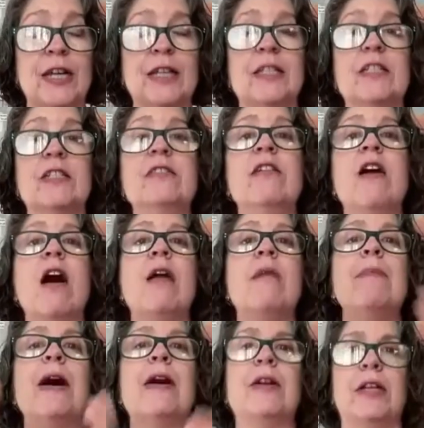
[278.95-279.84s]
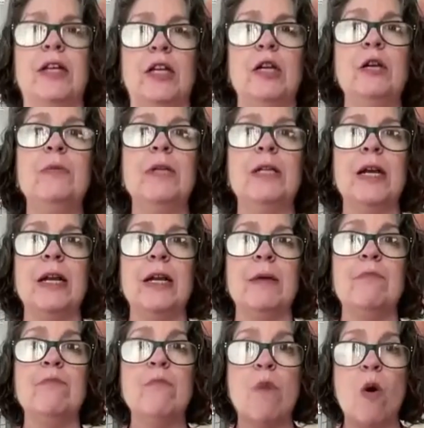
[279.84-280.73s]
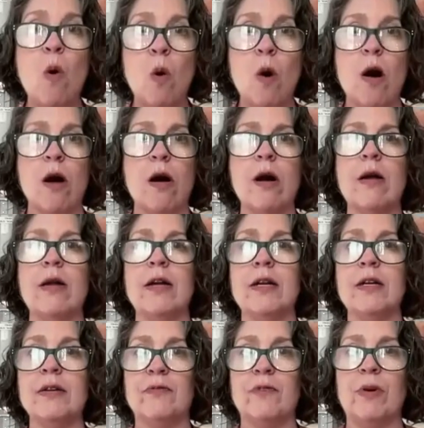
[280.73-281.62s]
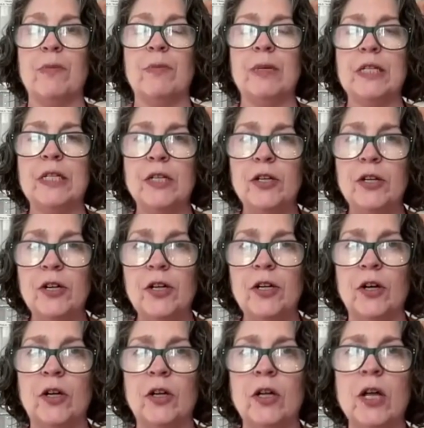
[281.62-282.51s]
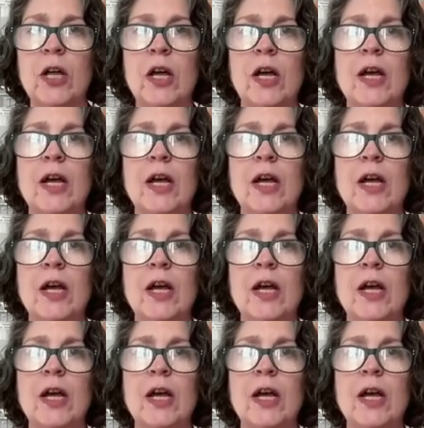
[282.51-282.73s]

It's not about accumulating more in a different material.